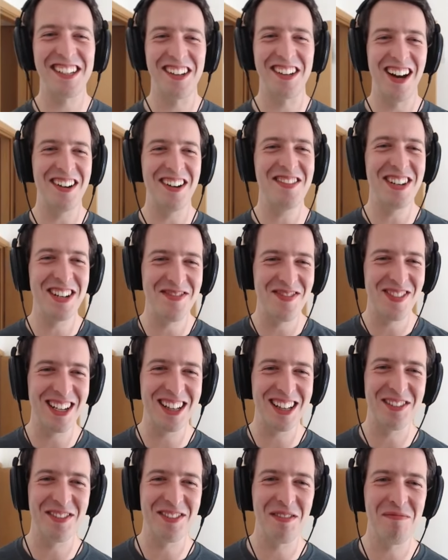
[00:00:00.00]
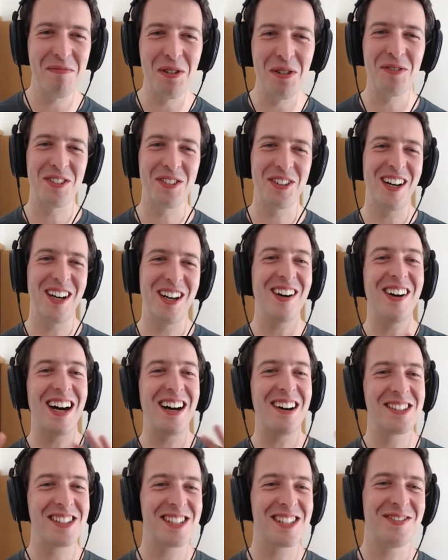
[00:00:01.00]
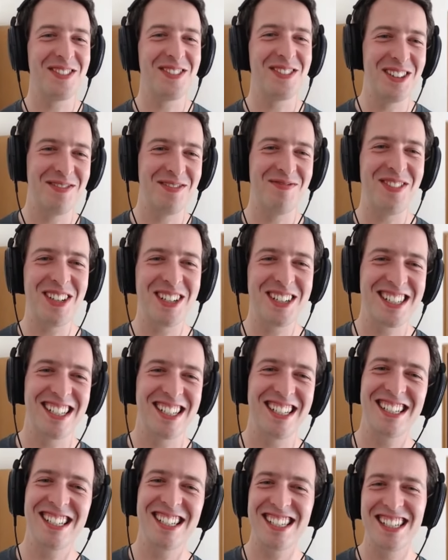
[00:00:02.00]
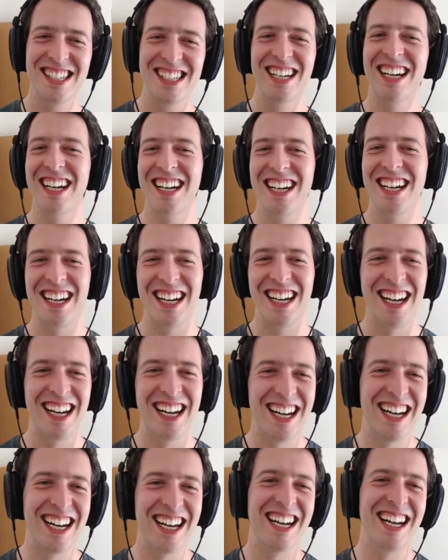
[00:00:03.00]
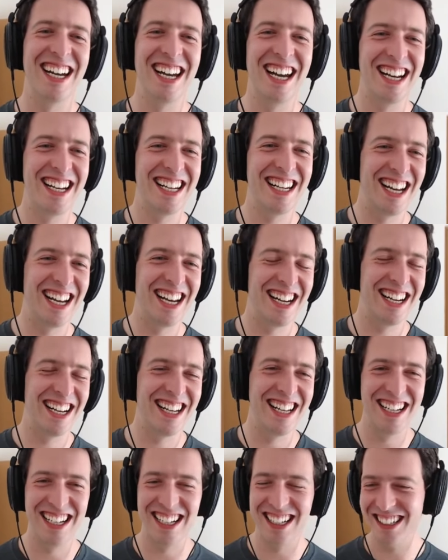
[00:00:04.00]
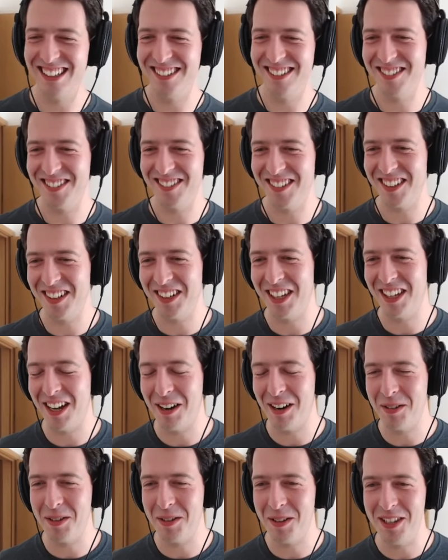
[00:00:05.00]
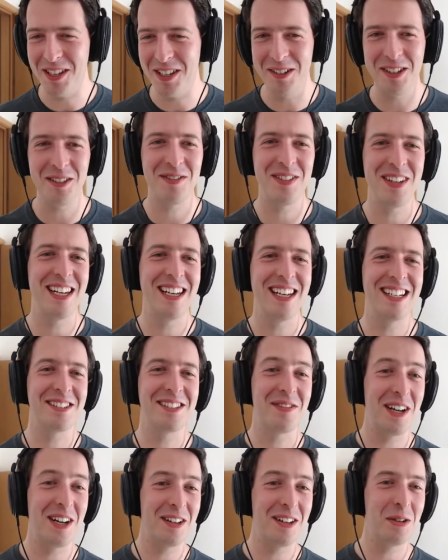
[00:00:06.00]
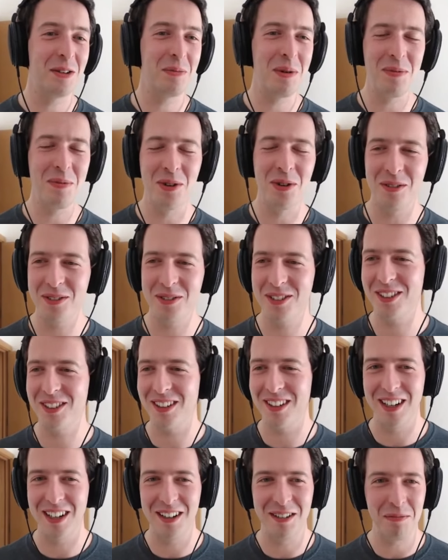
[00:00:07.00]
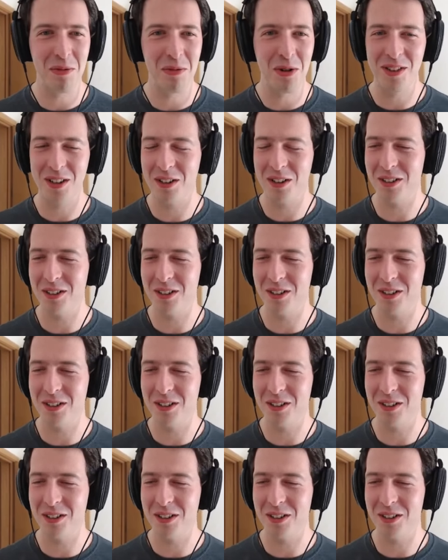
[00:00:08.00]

so I'm in the middle of a move. So the whole house is full of boxes, uh, and, and uh, the new TV is ready to be moved. Uh, moving